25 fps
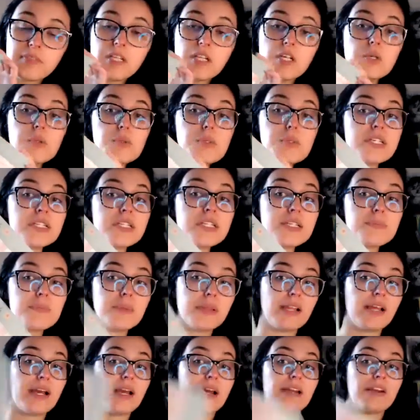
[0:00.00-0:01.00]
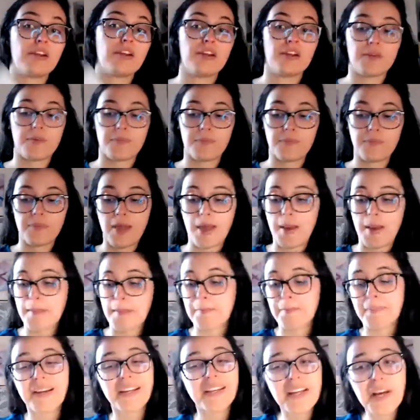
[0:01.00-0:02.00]
a weekly planner,
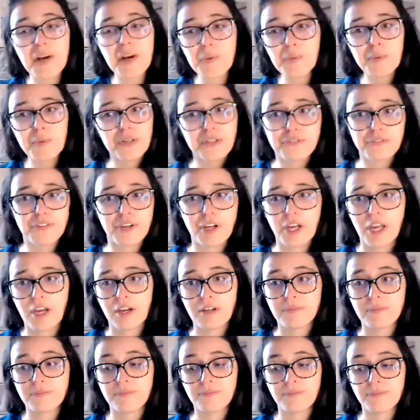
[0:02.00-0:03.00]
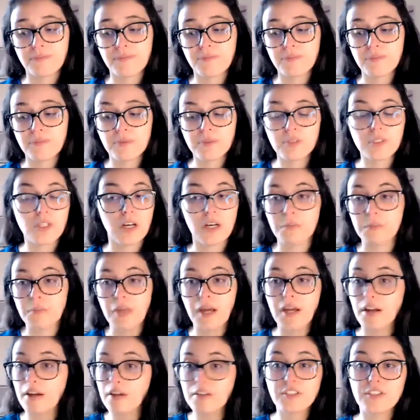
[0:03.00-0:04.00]
might not work for you. So I'm
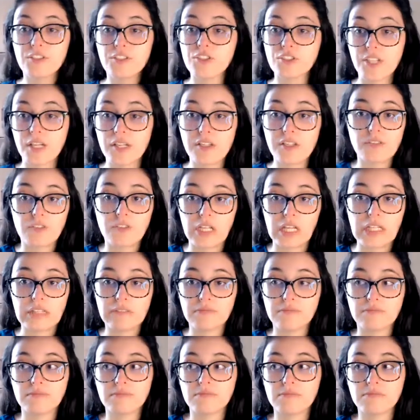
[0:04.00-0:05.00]
not going to suggest it.